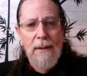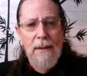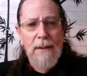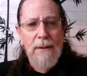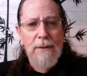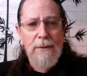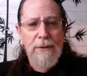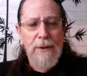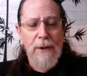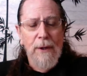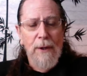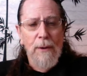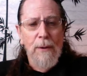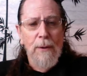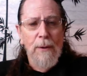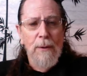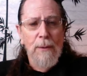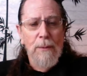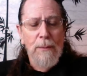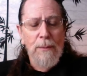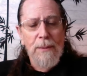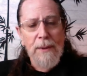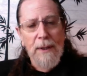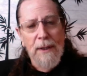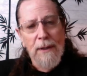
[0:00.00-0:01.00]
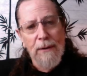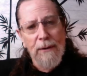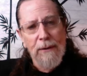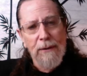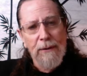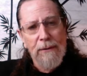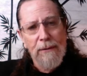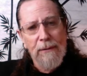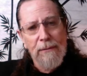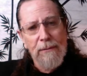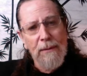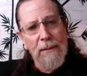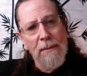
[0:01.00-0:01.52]
So,
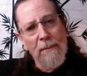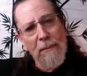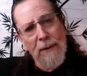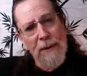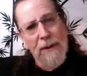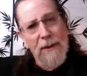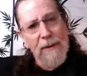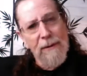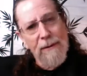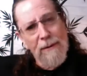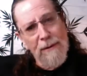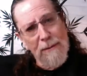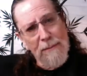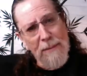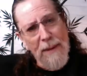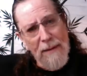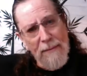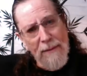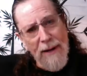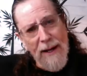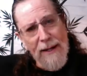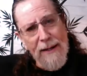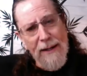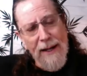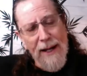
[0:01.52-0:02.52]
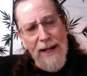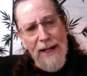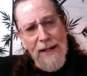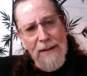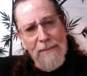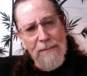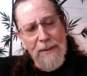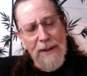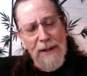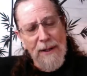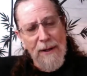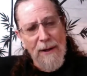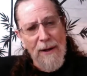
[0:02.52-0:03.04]
because remember, this is my right hand,
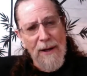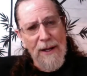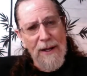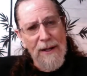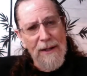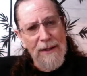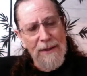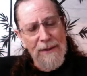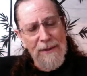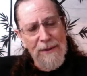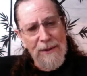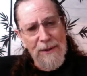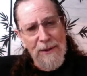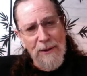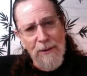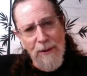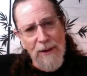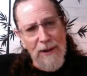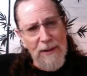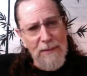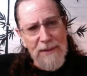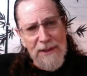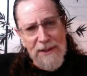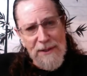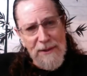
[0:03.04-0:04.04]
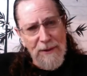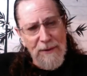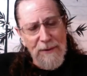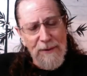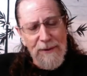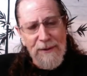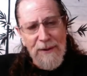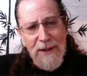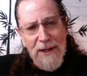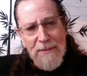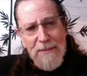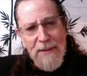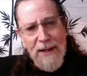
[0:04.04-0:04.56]
but on your image, it looks
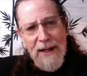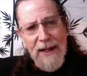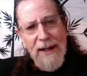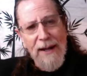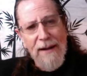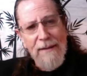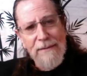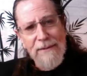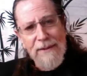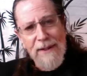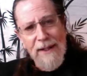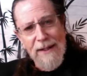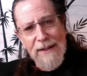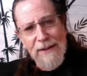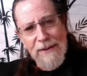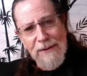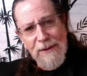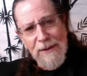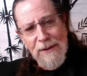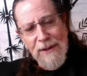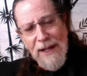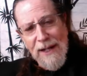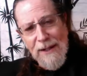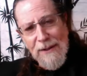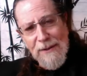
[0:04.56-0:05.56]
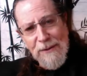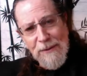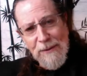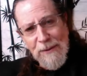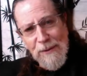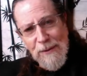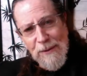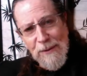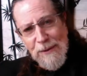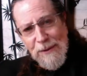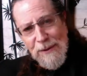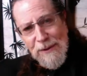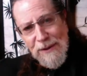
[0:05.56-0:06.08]
like my left hand, so that
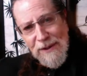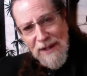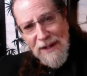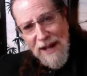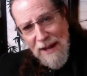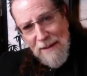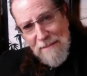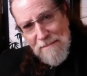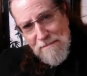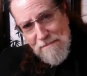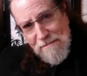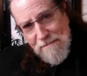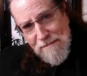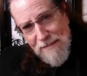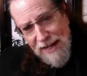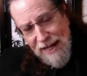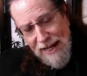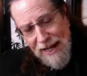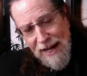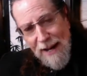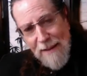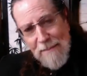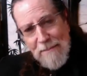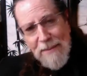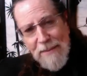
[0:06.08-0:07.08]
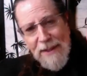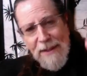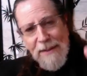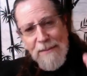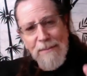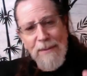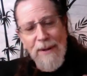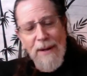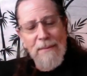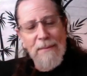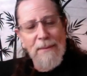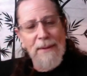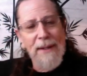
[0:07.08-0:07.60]
screws me up and
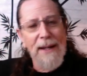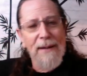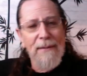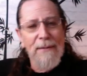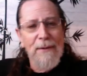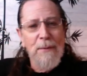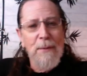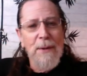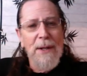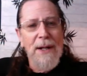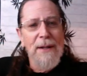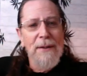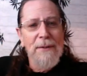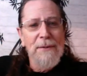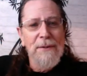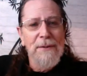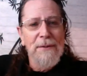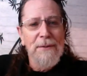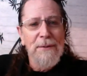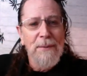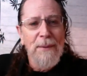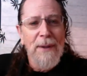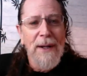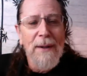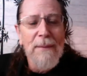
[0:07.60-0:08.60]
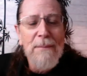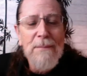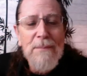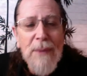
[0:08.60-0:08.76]
probably everyone else as well.